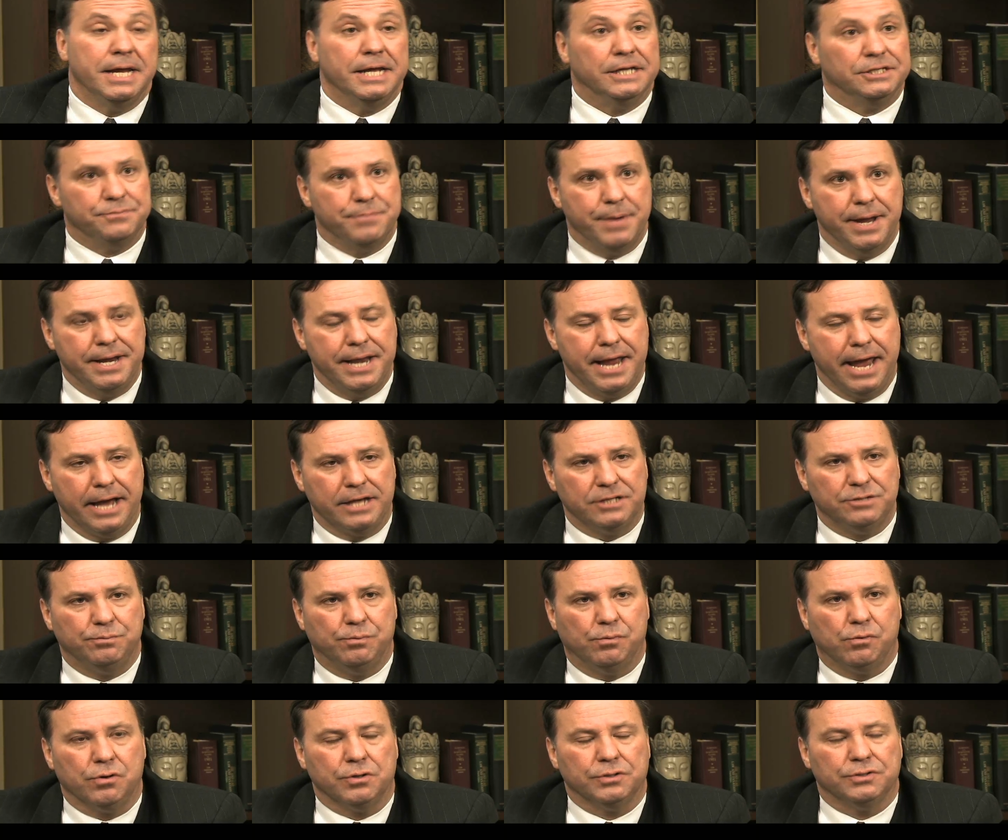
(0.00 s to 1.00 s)
Its main
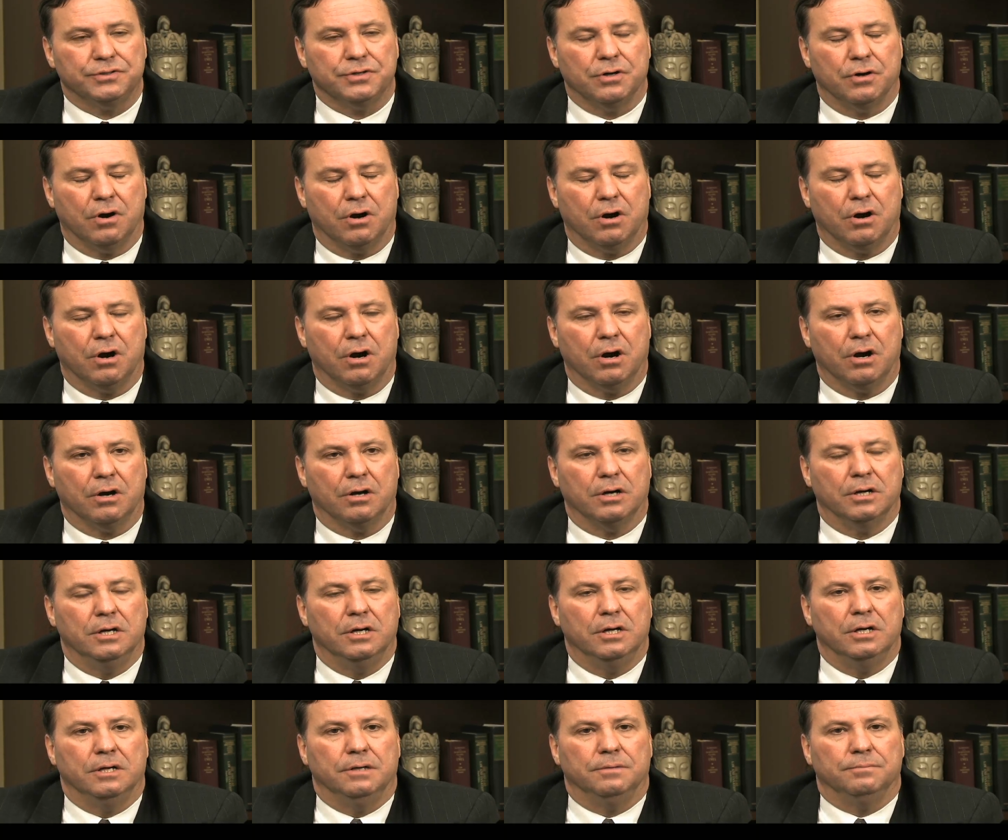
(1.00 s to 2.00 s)
exports are
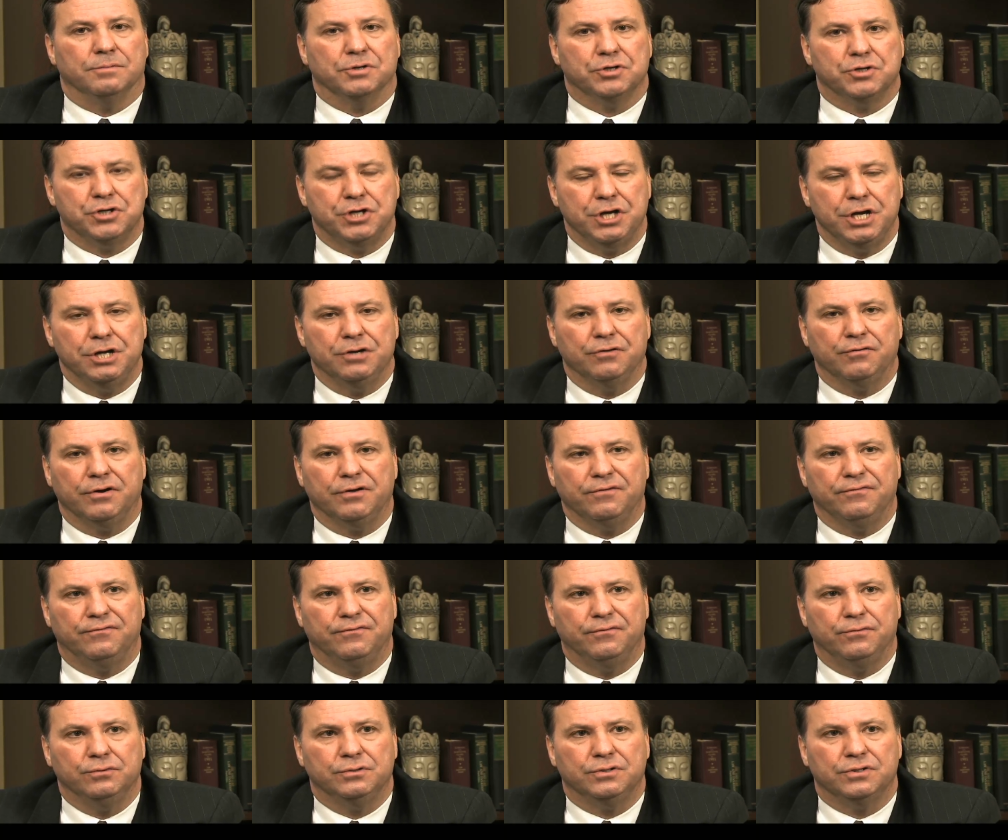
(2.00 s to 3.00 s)
machinery,
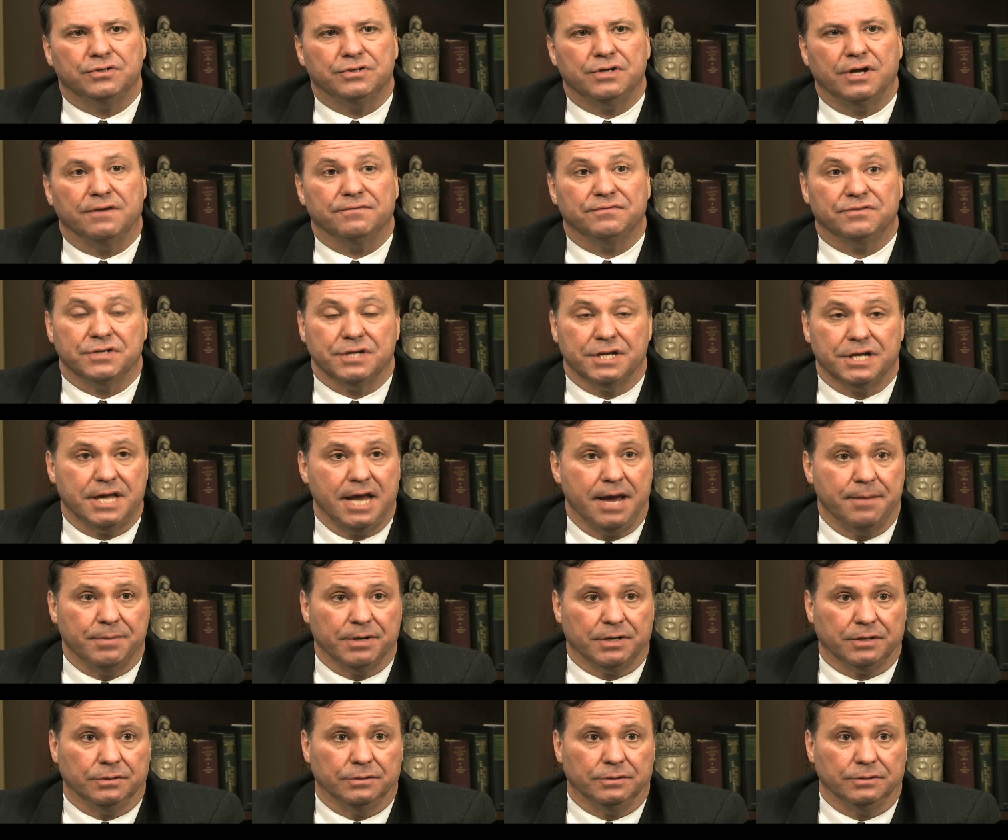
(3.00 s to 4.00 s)
foodstuffs, and
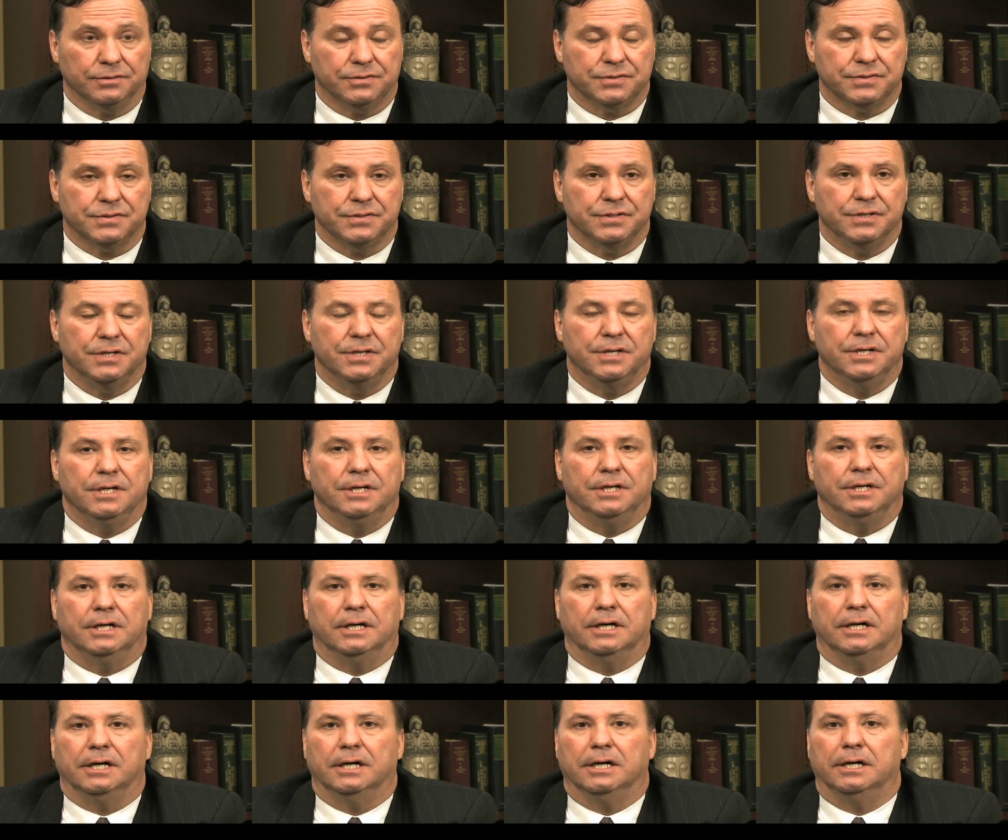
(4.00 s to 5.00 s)
chemicals.
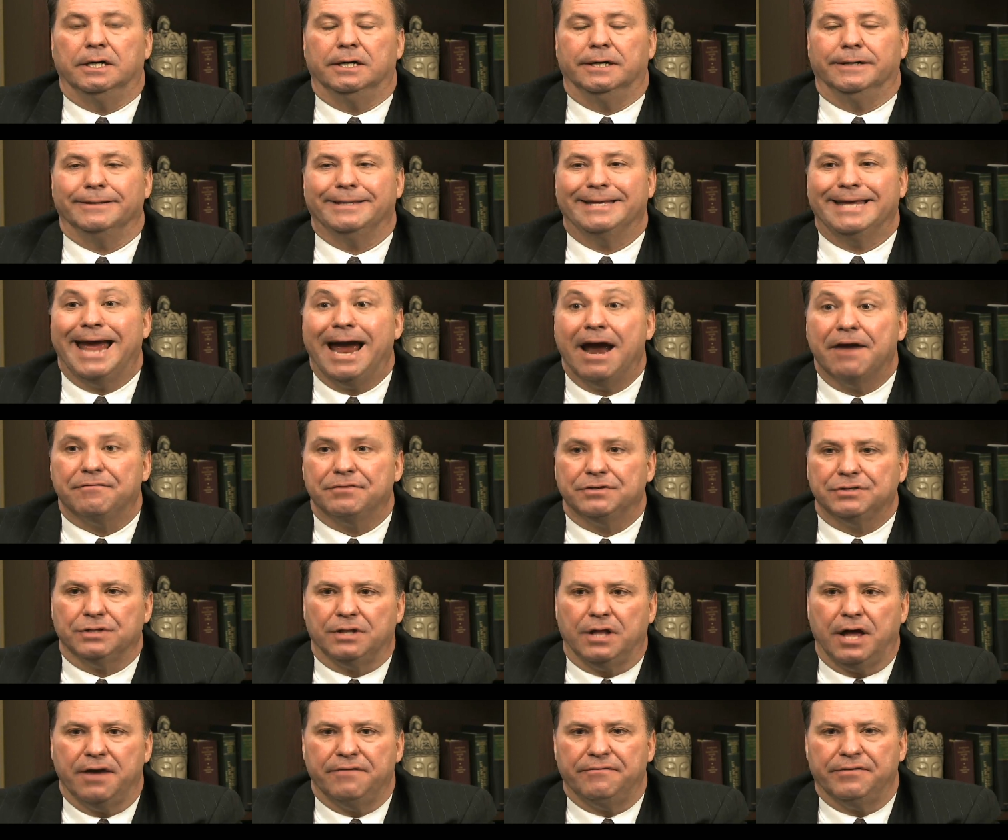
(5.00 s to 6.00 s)
Uh, the
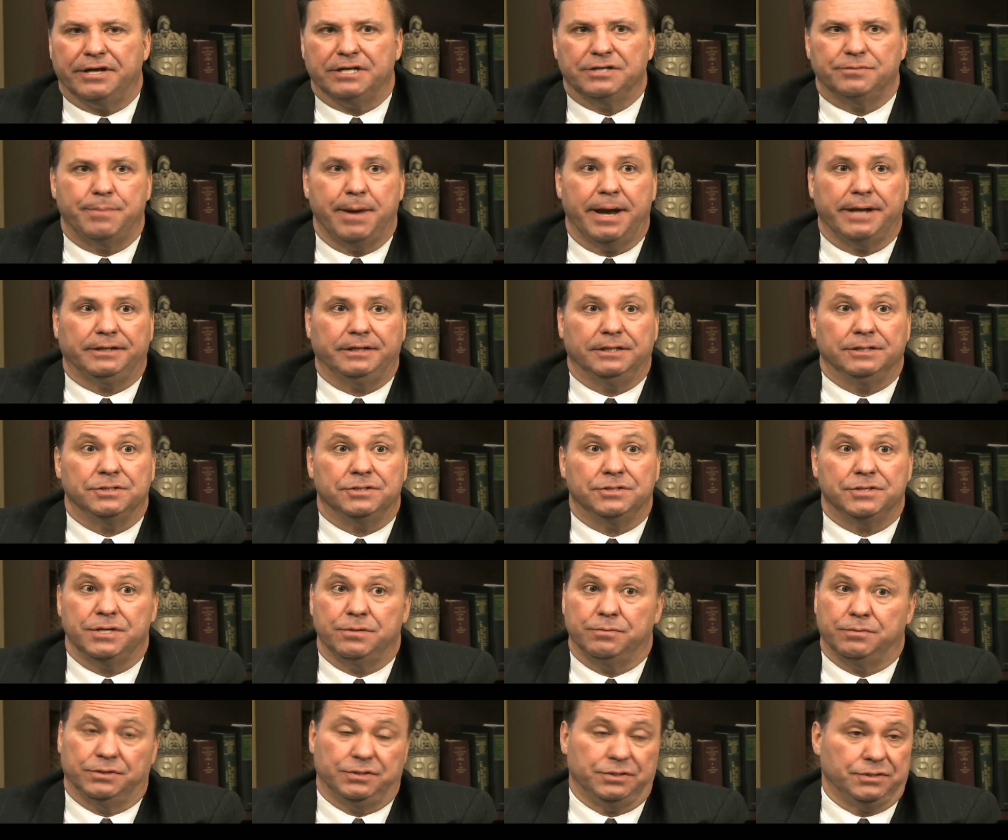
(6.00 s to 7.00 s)
average life
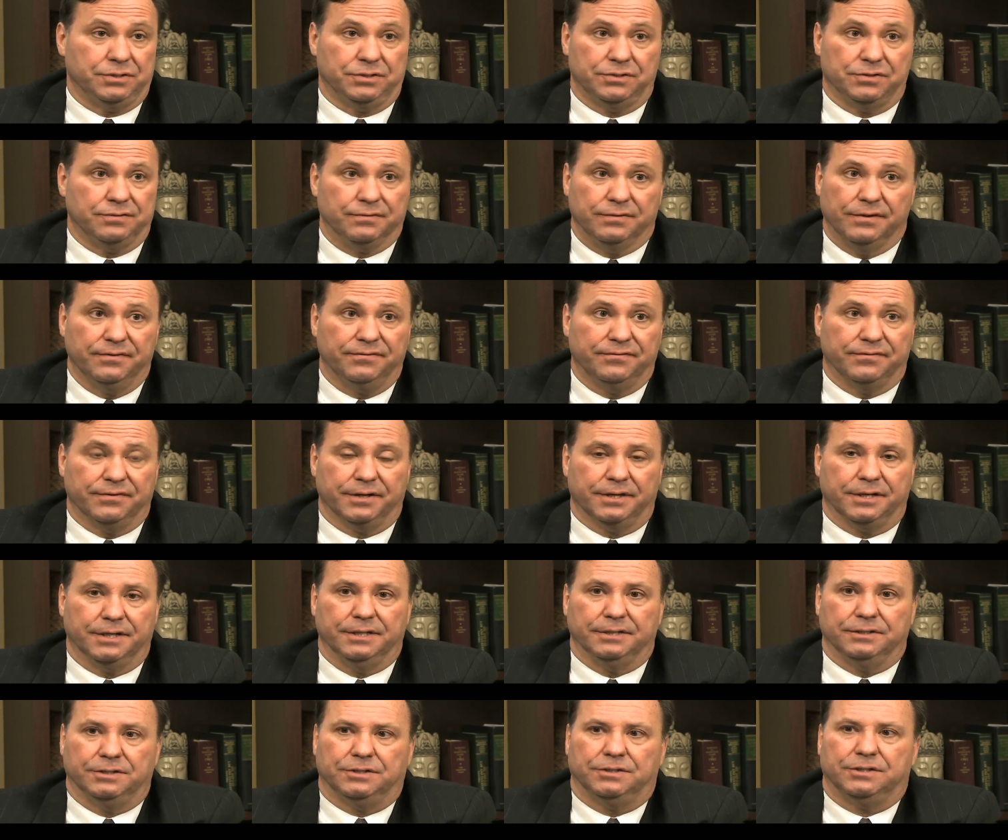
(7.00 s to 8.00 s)
expectancy, which is
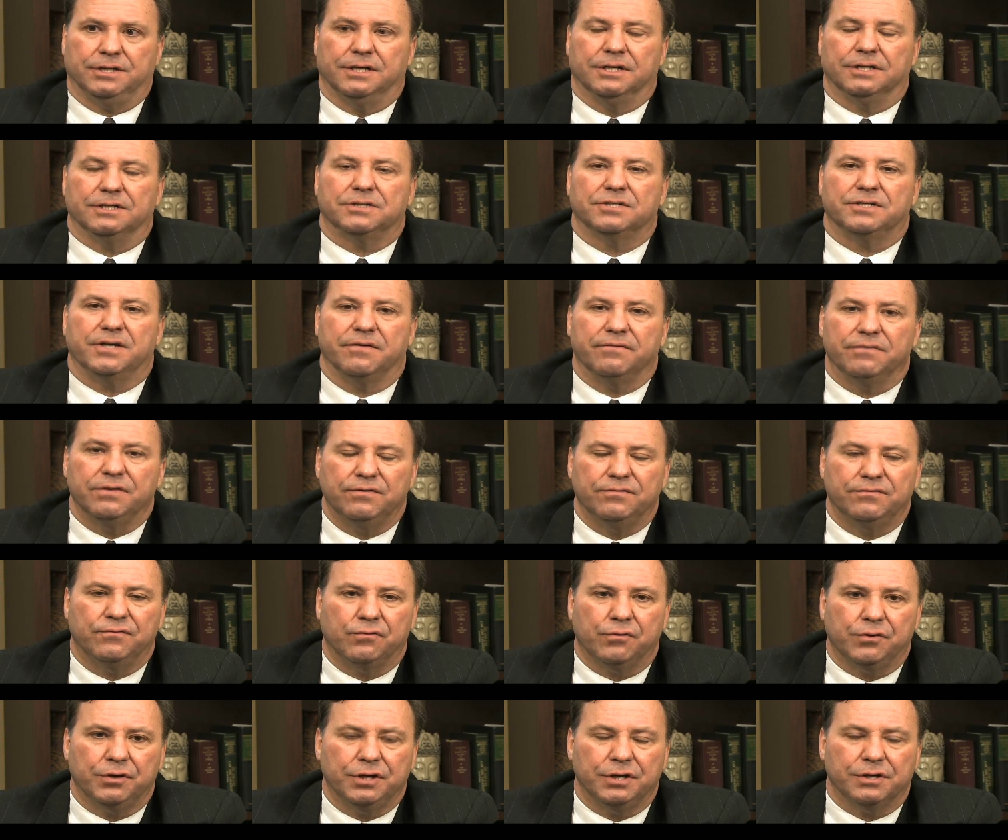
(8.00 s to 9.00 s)
terrific, is uh,
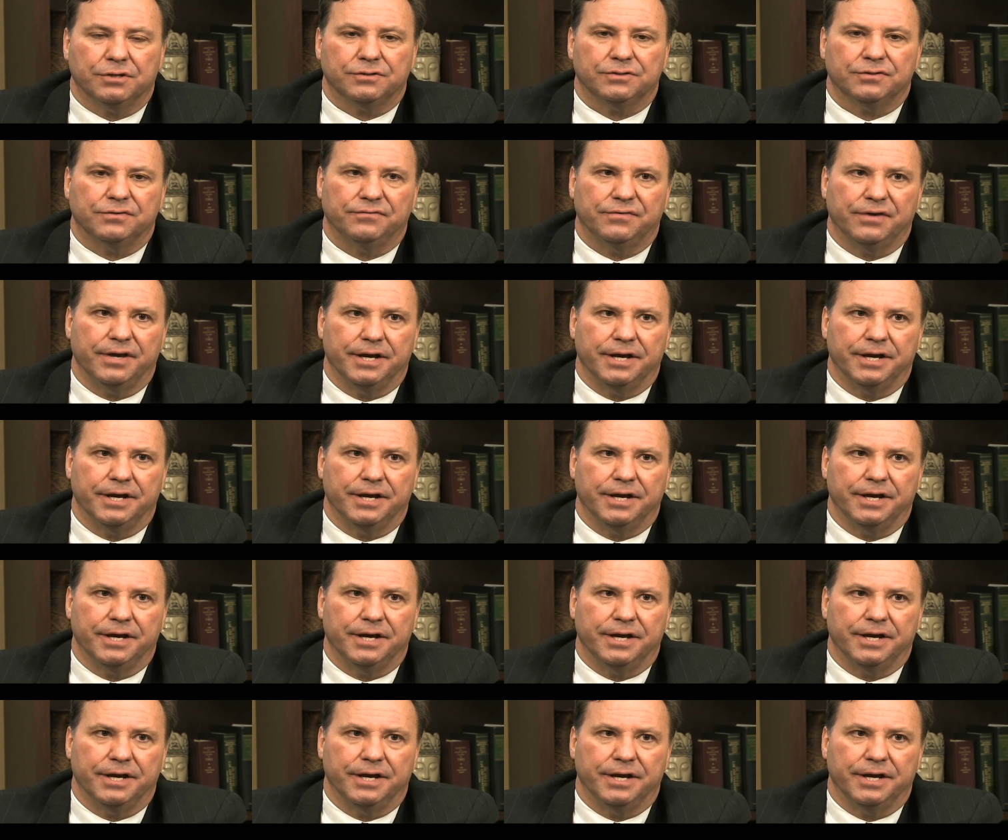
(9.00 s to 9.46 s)
74 years of